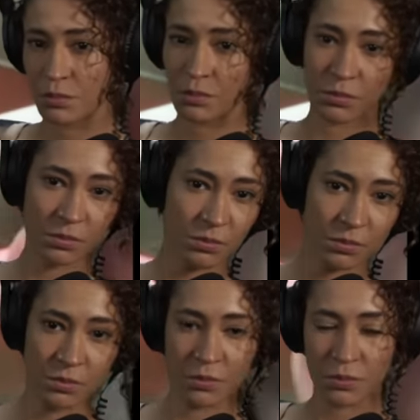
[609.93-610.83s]

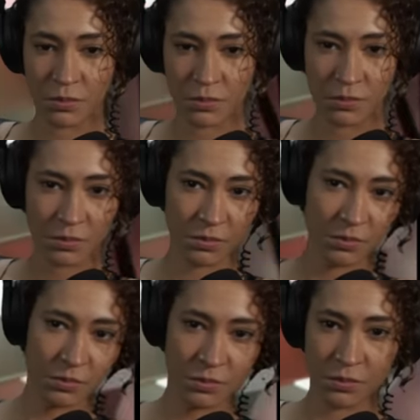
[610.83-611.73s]

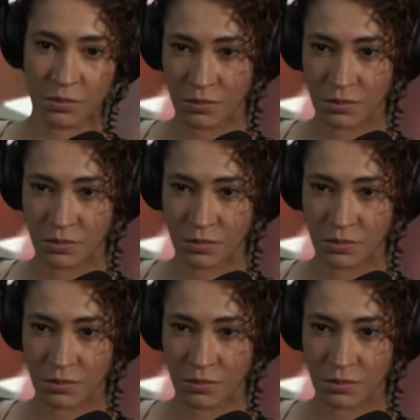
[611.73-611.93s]
No words are spoken by the person on screen.